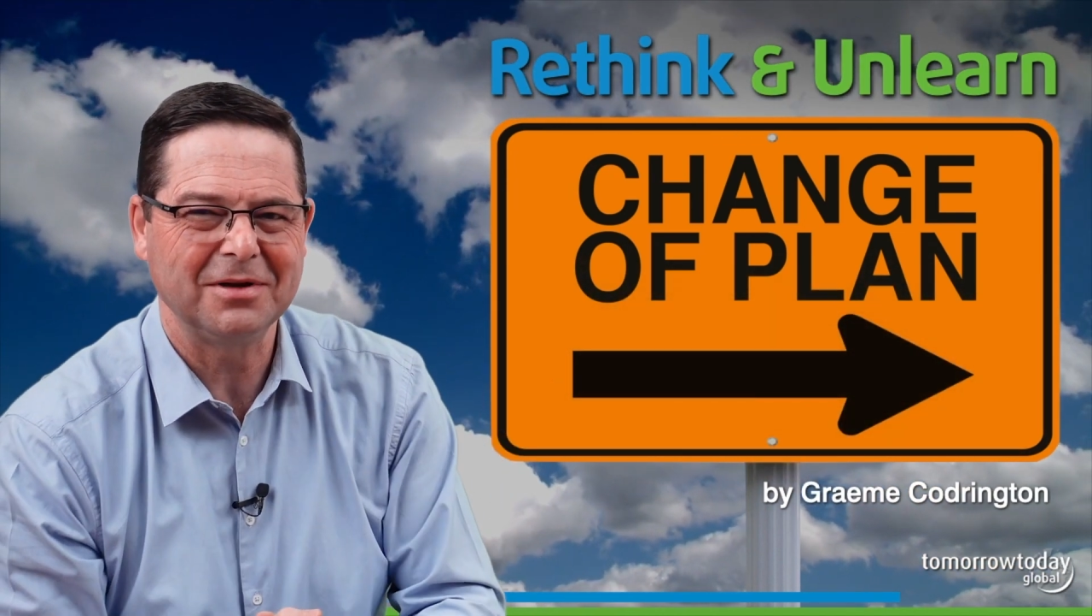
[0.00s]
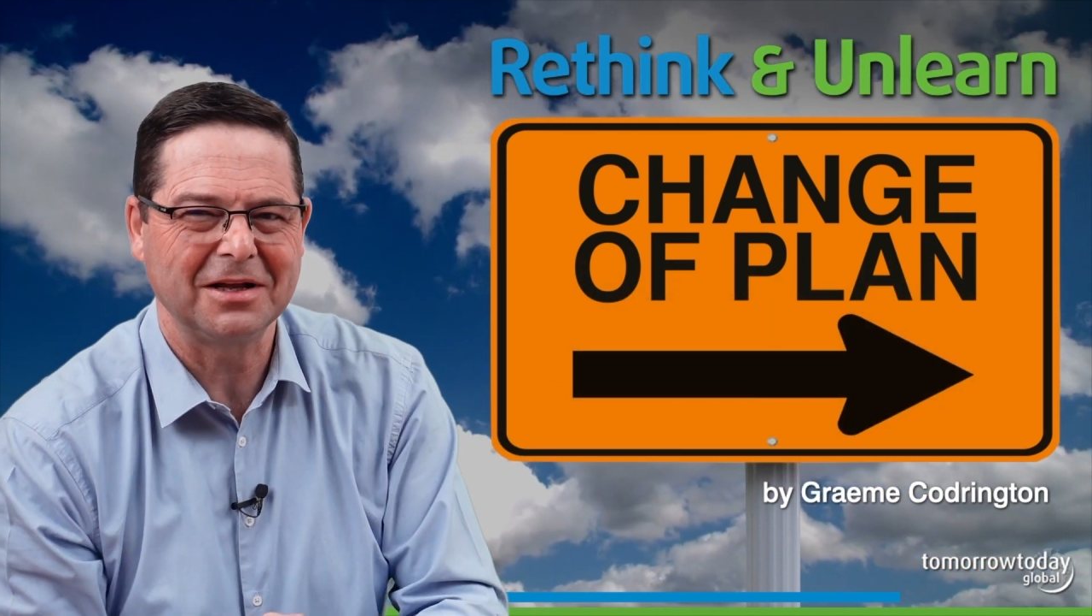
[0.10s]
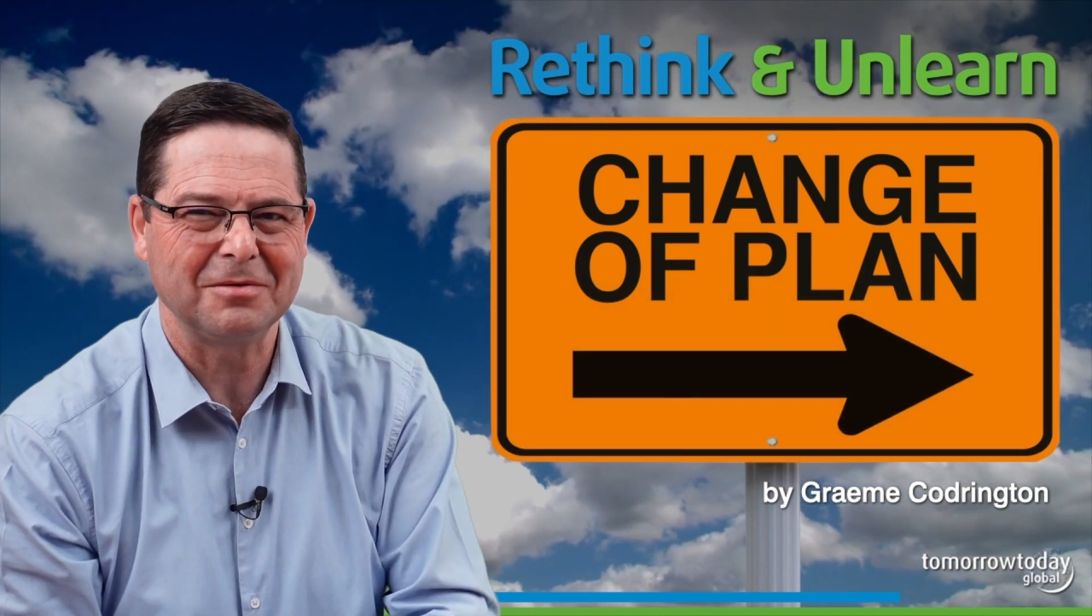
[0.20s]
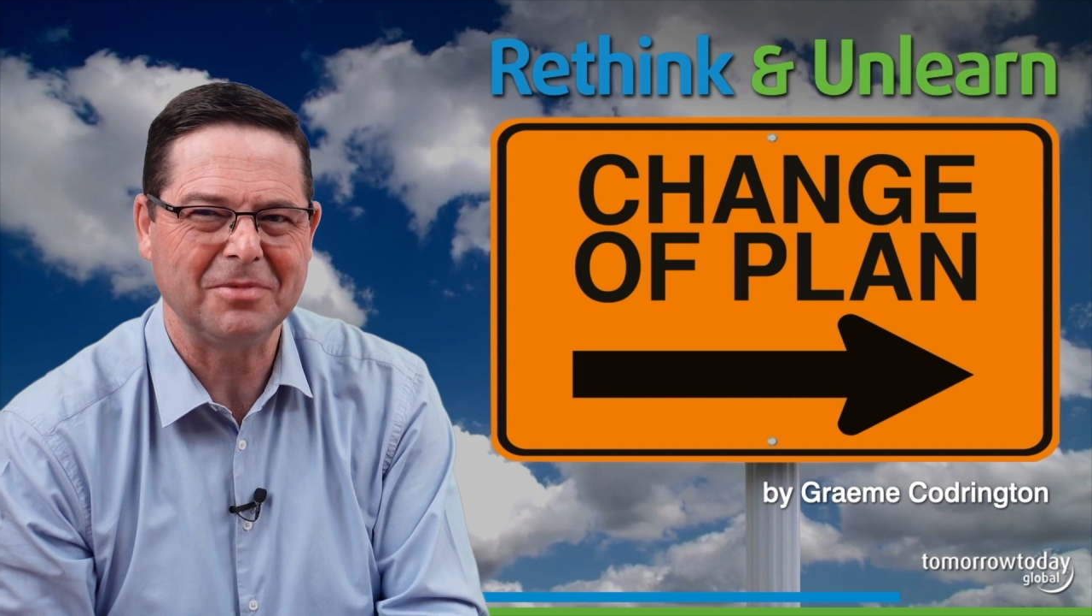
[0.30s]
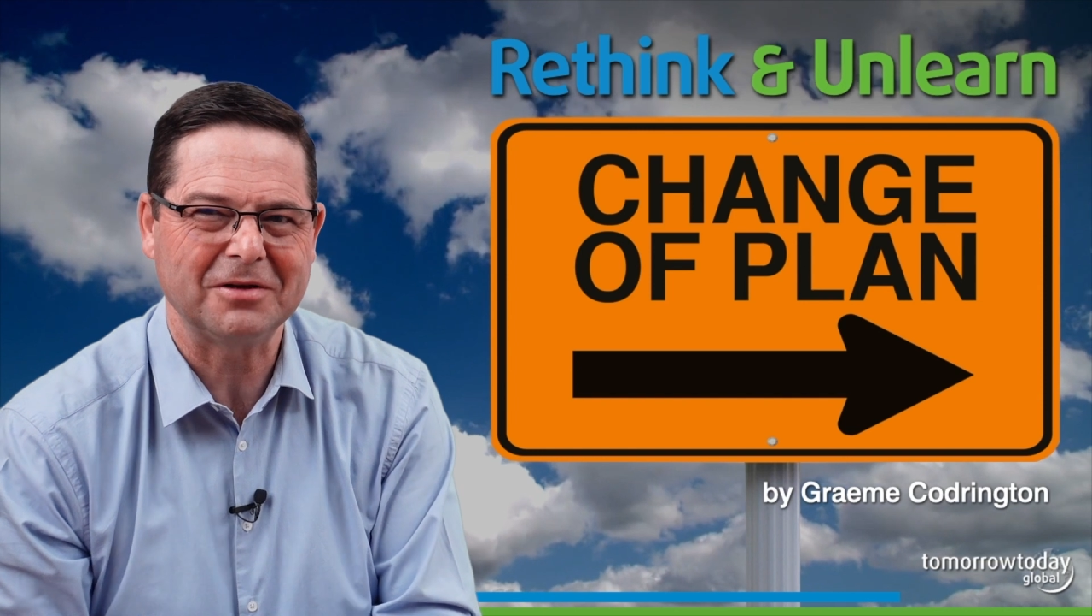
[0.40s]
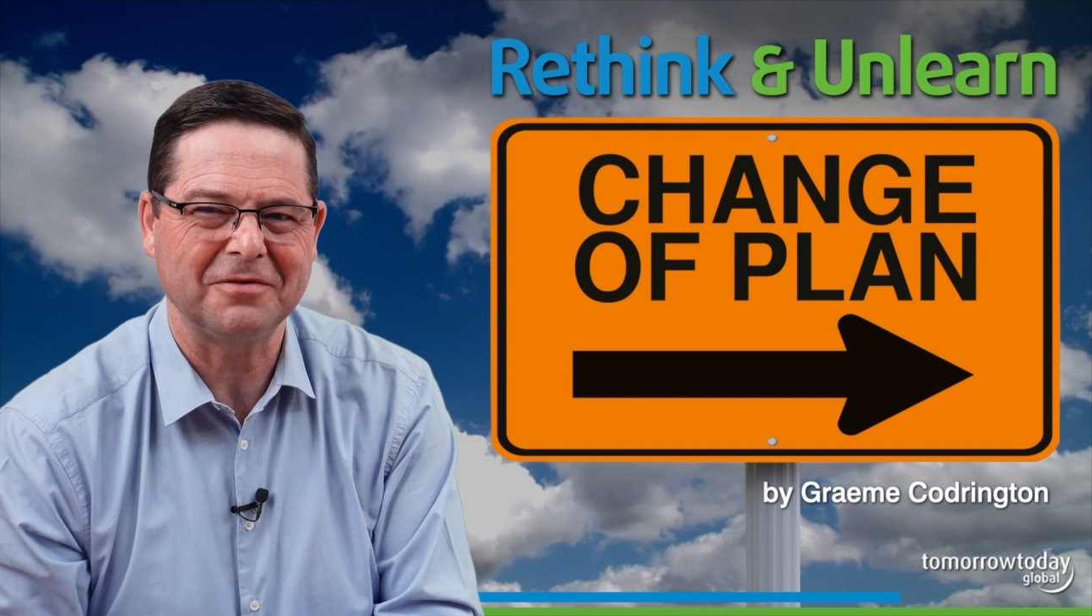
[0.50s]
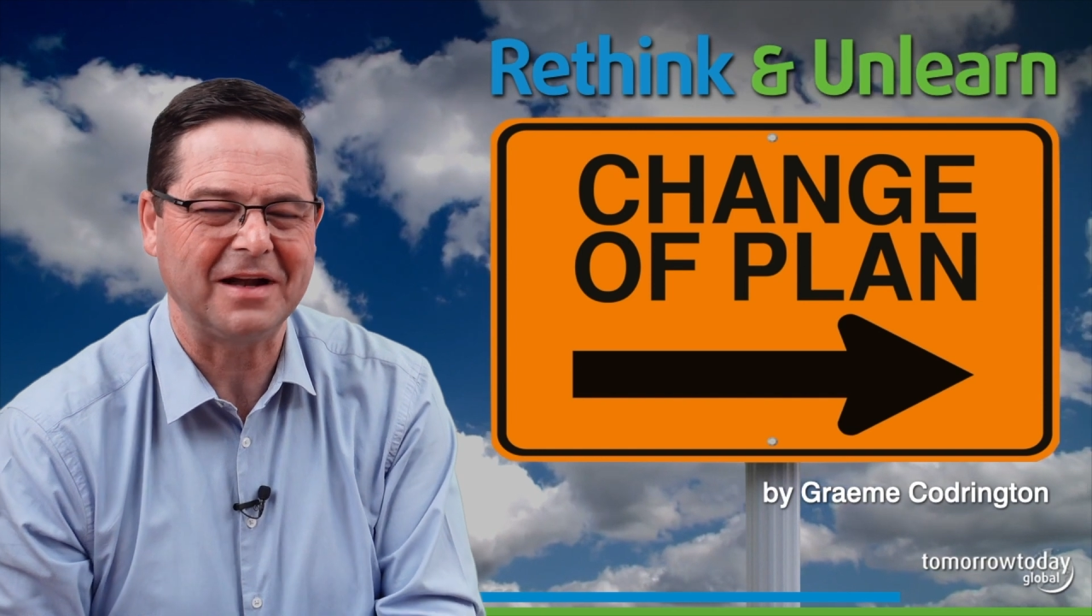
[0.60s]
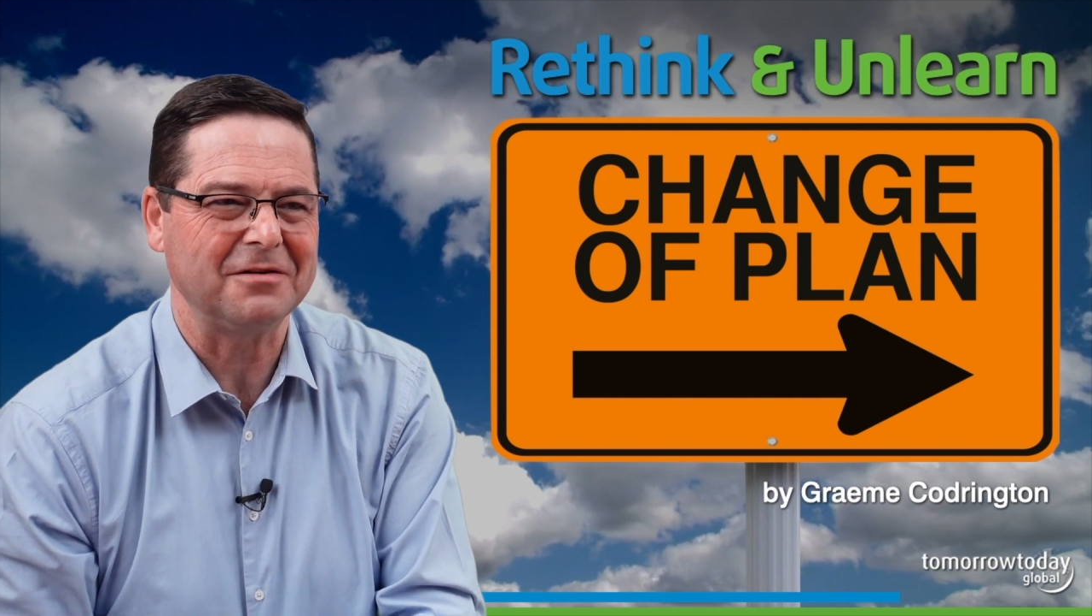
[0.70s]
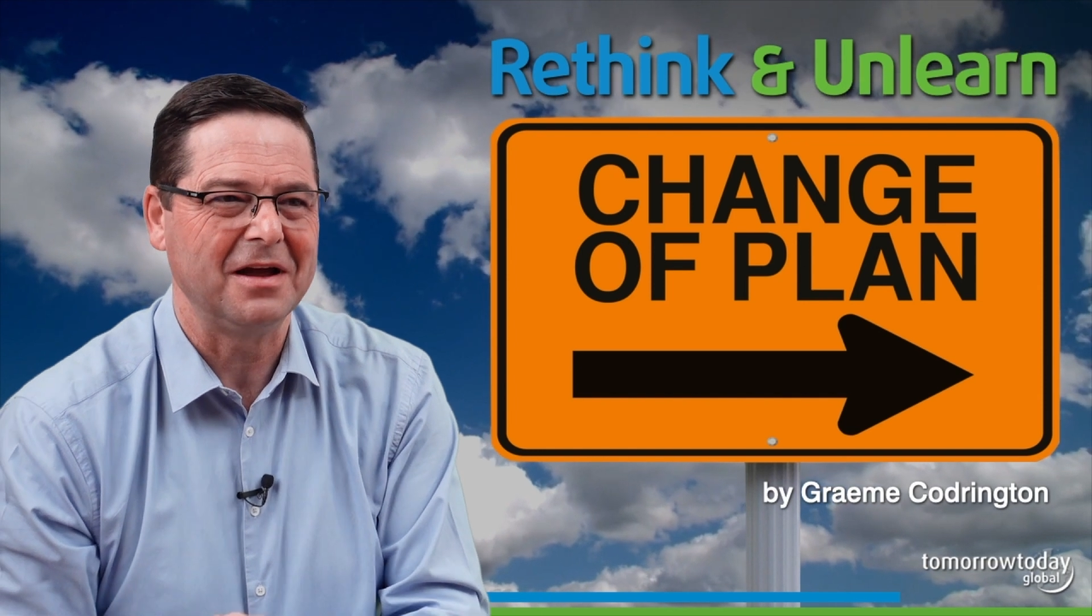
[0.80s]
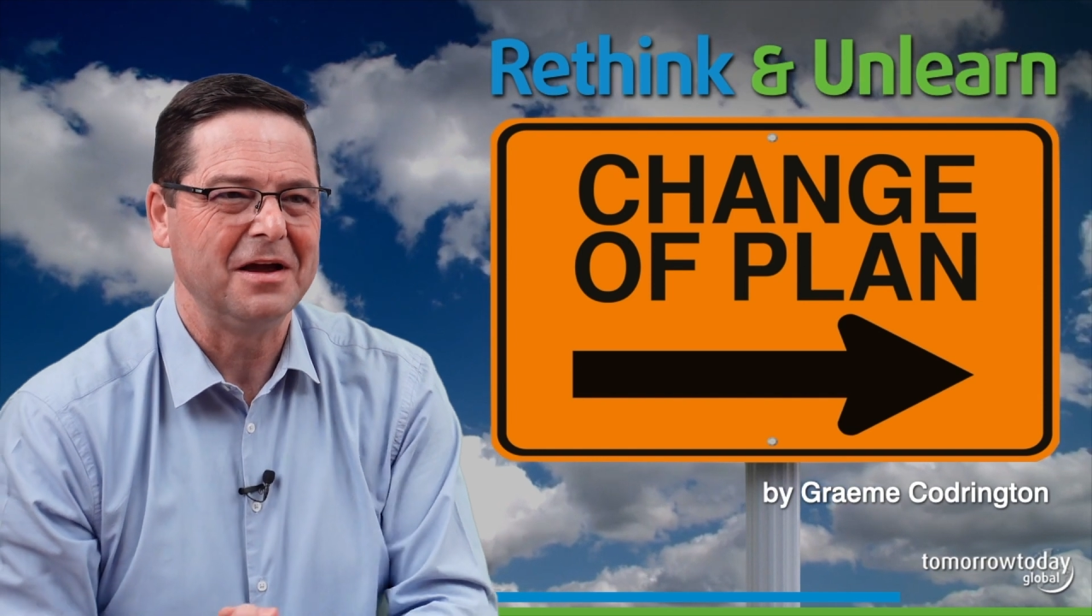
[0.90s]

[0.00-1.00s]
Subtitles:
a little bit fun